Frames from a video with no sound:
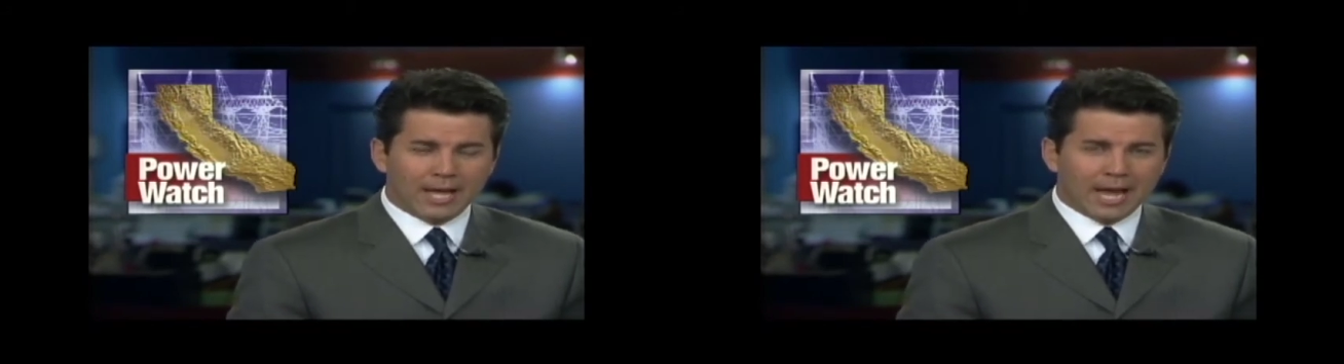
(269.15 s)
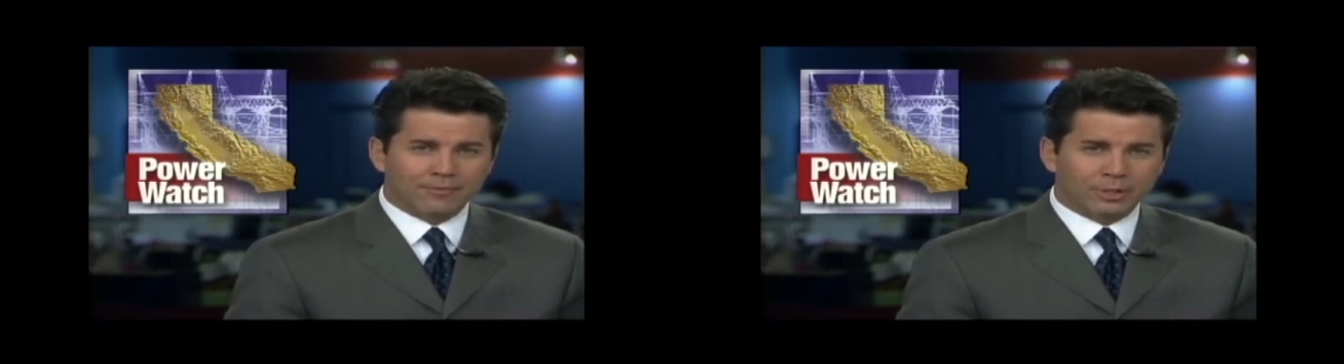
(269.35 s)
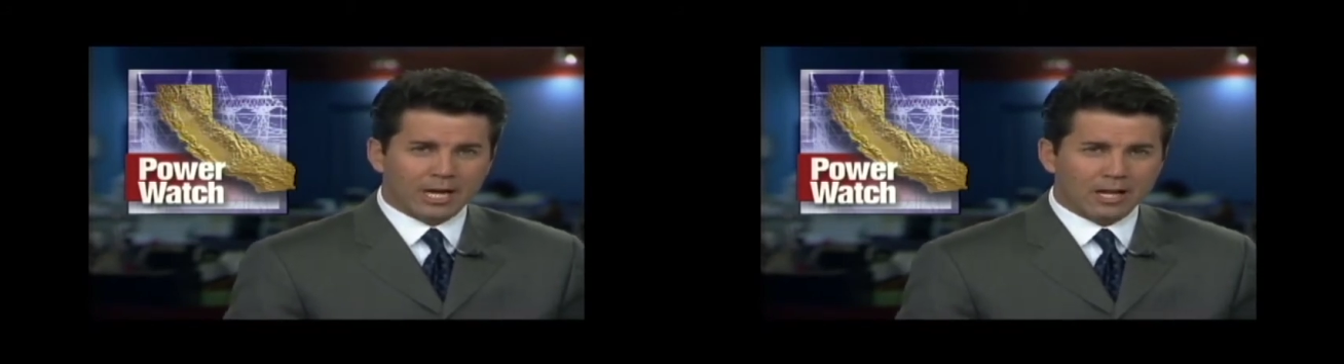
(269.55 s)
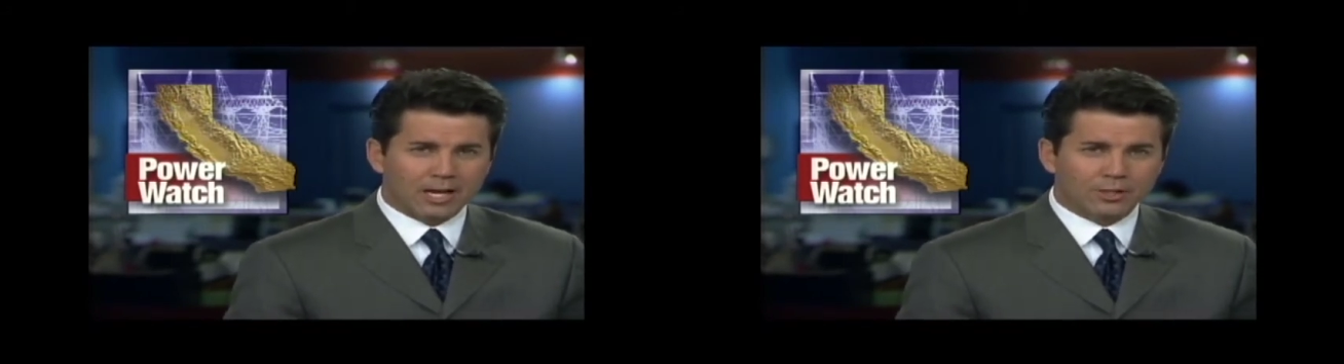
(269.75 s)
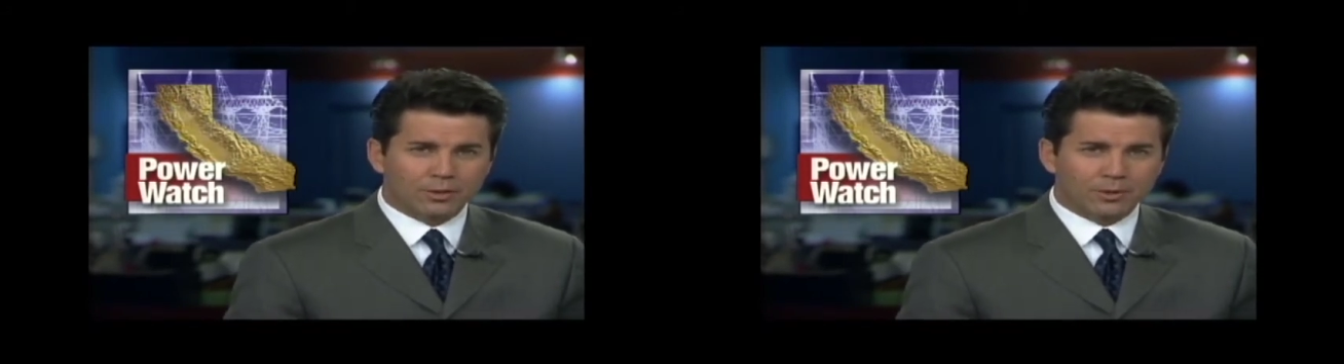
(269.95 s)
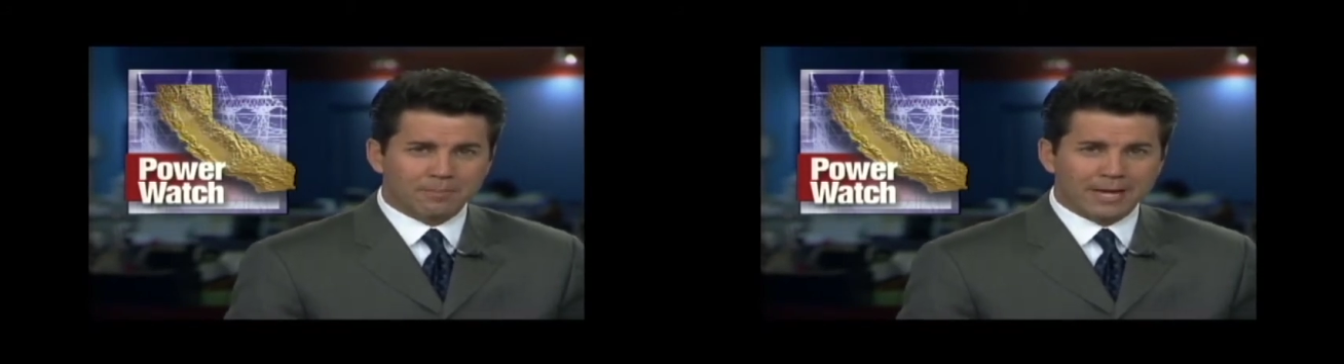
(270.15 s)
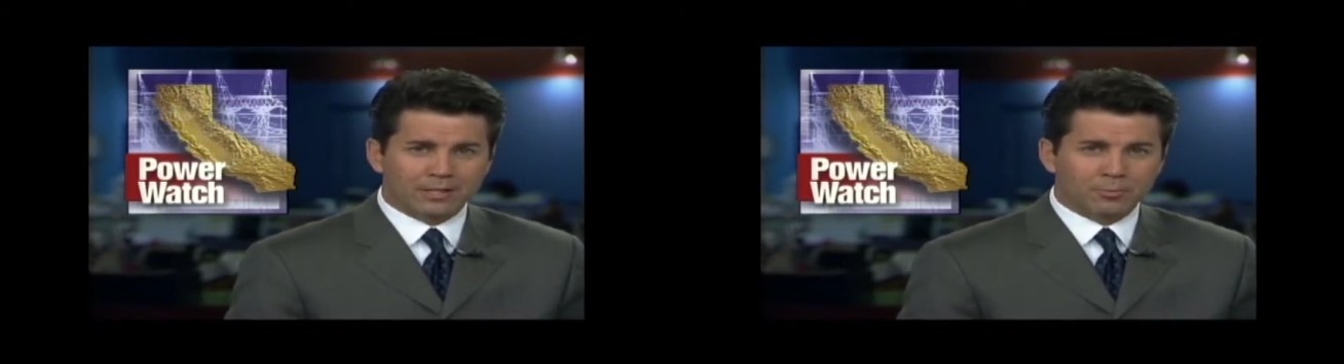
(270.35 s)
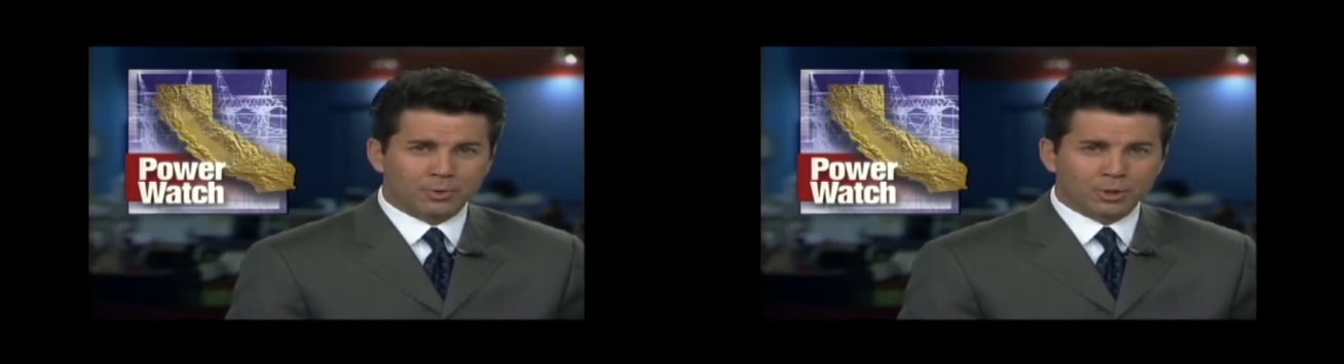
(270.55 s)
after CalISO
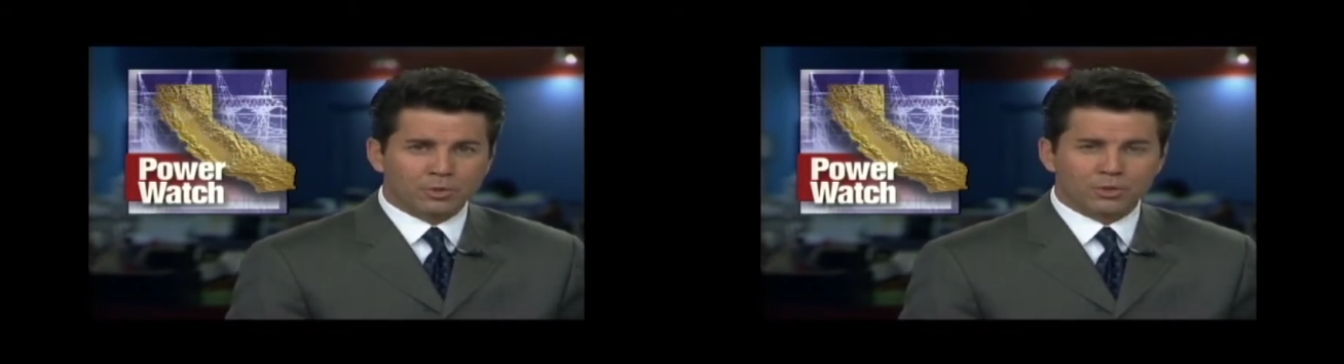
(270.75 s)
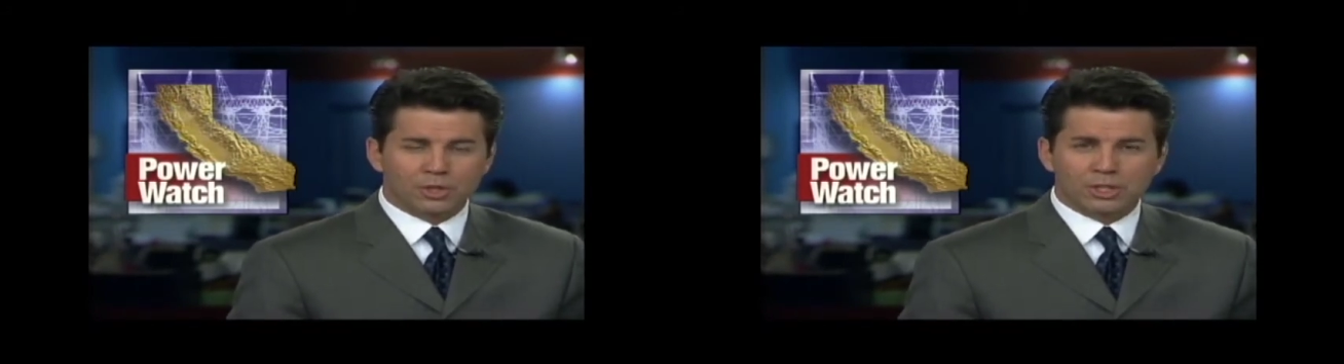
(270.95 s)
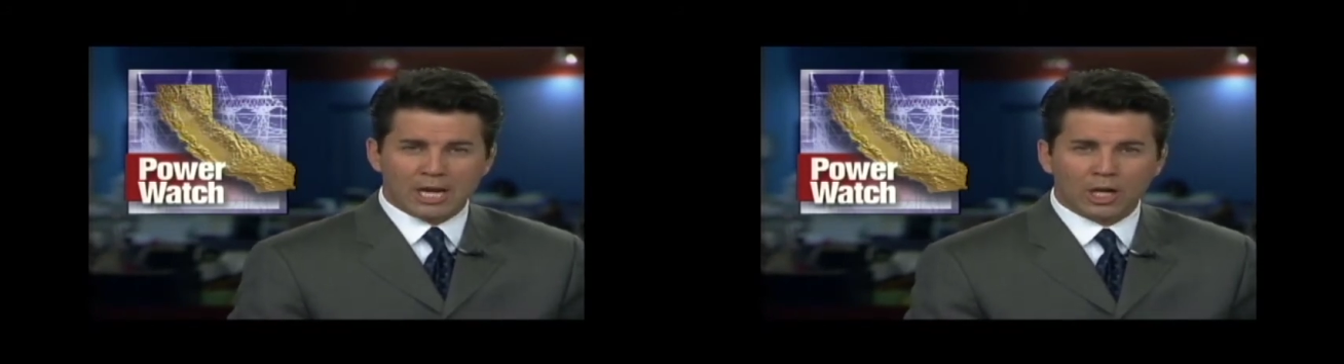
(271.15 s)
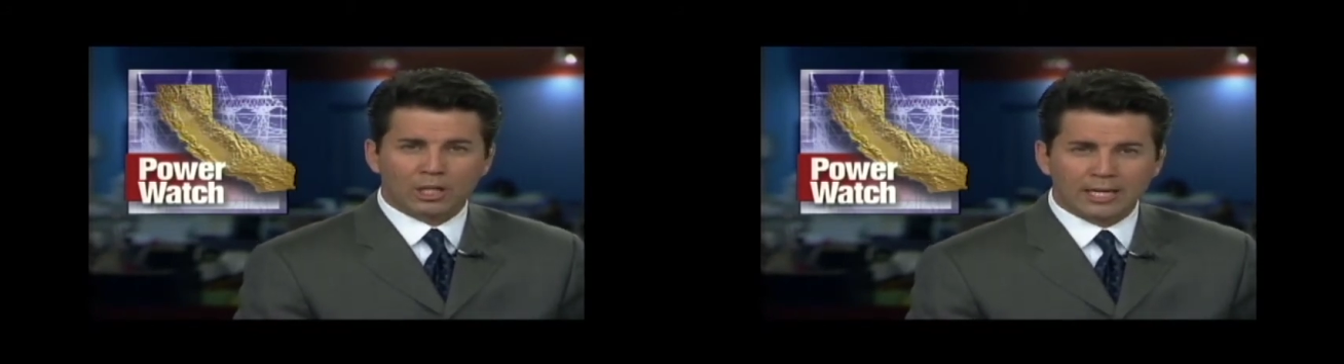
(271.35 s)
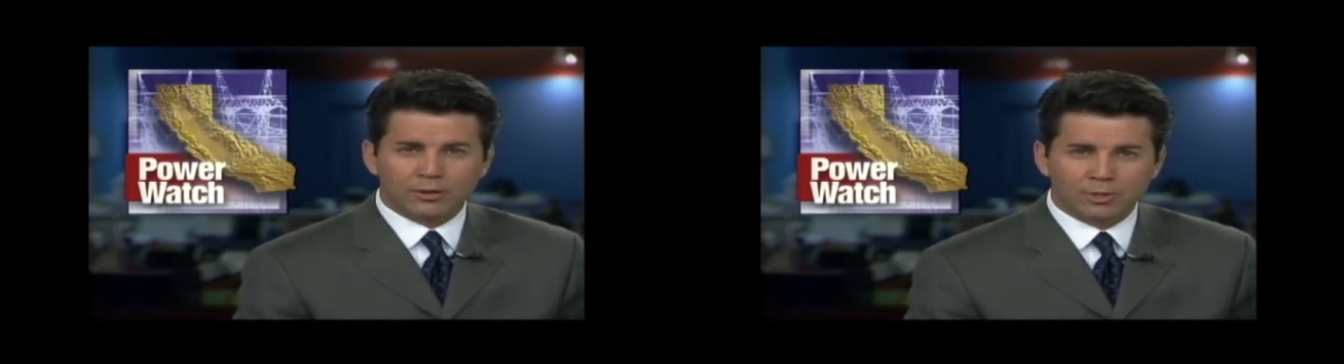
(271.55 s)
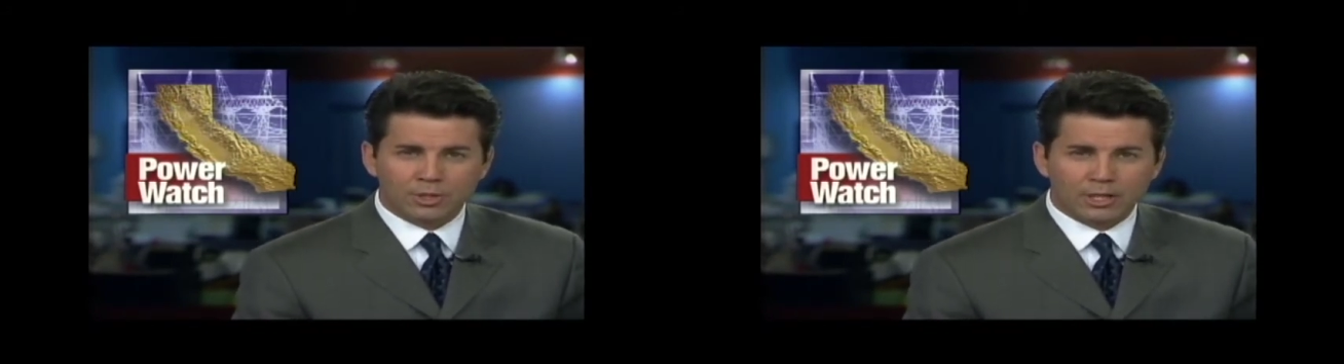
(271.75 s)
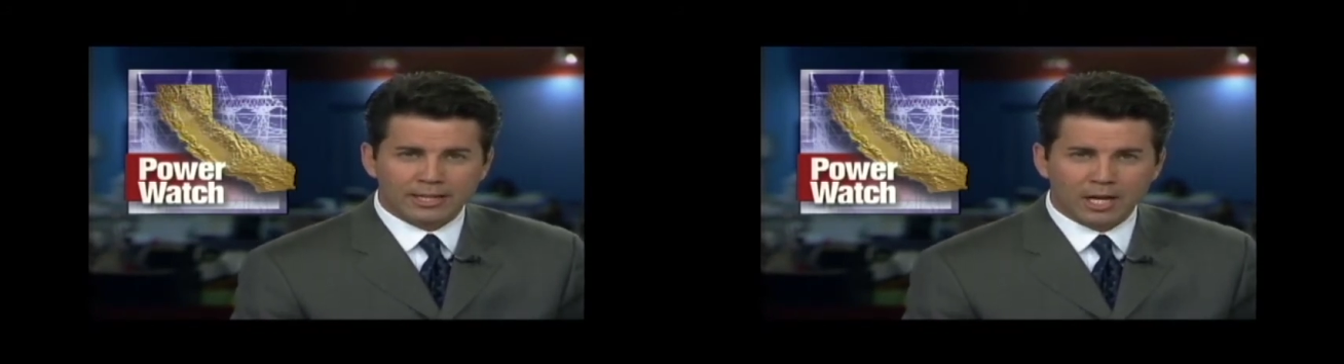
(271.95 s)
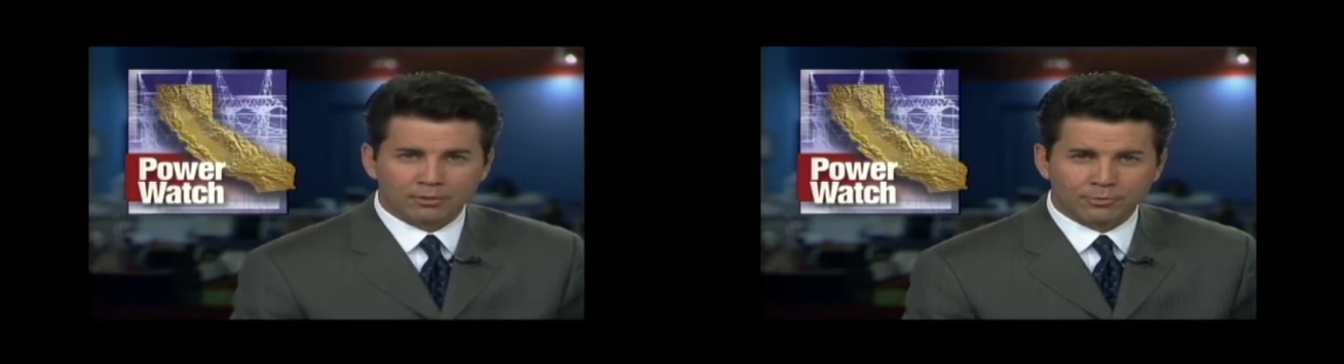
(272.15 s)
demanded the producers sell electricity to
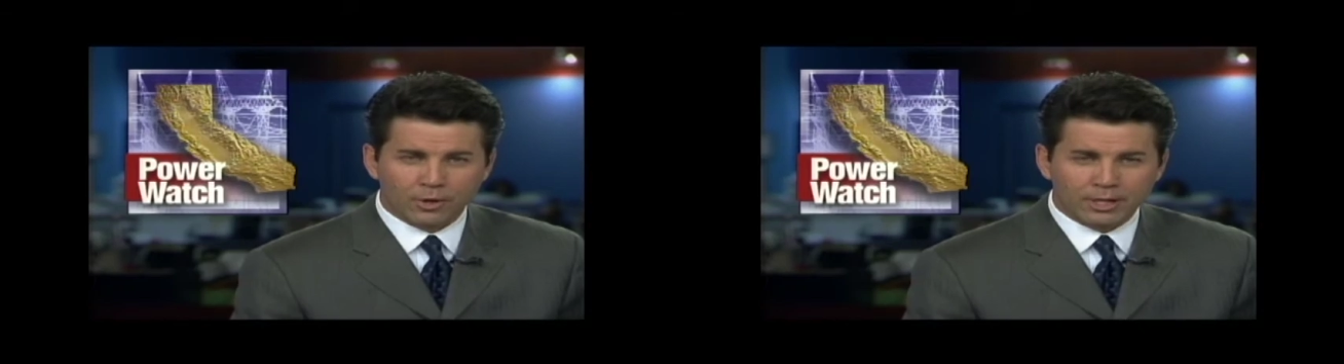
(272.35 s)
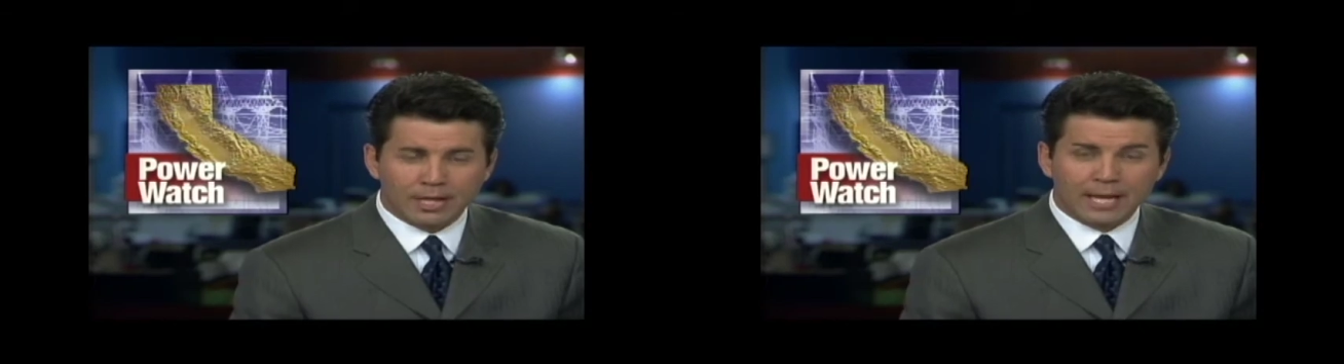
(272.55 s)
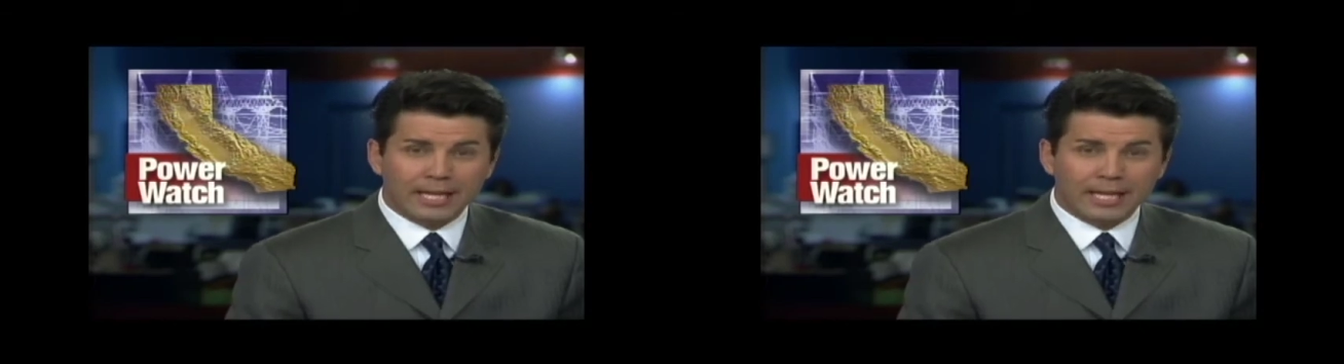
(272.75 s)
California